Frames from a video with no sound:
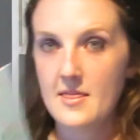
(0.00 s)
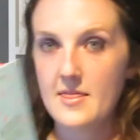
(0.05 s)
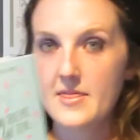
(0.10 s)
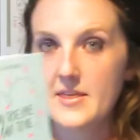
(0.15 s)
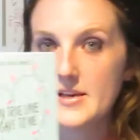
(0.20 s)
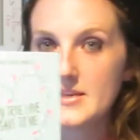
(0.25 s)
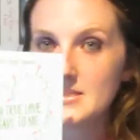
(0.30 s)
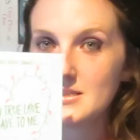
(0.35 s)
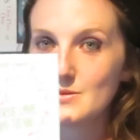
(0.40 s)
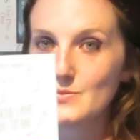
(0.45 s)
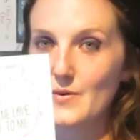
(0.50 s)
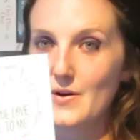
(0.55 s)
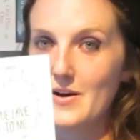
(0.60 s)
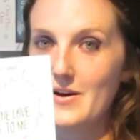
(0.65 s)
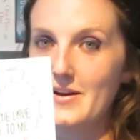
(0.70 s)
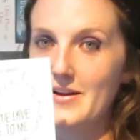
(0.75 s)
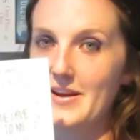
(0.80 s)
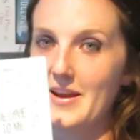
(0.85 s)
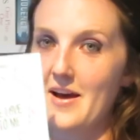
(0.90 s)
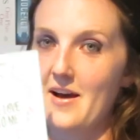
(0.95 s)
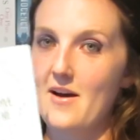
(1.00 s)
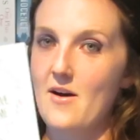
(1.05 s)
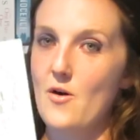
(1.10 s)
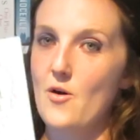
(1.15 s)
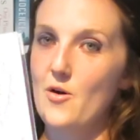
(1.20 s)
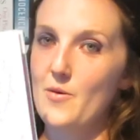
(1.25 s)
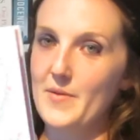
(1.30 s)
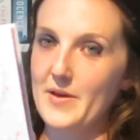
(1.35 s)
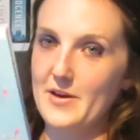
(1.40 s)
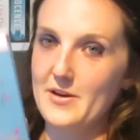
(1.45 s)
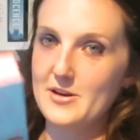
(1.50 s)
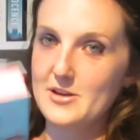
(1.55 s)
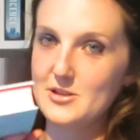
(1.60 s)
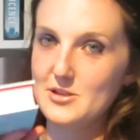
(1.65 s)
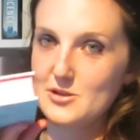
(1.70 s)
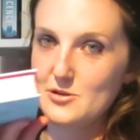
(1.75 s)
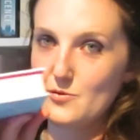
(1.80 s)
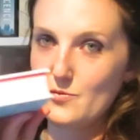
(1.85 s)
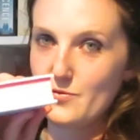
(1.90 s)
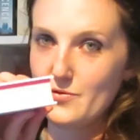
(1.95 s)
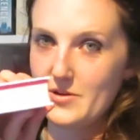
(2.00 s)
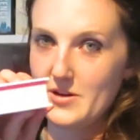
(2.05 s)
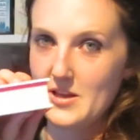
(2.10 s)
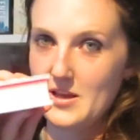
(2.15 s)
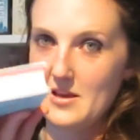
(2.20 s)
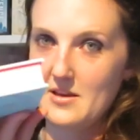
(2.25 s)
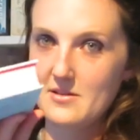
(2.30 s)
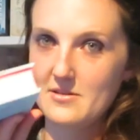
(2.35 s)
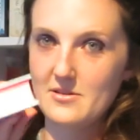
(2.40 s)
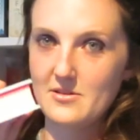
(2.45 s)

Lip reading: This one, oh my god, it's so pretty.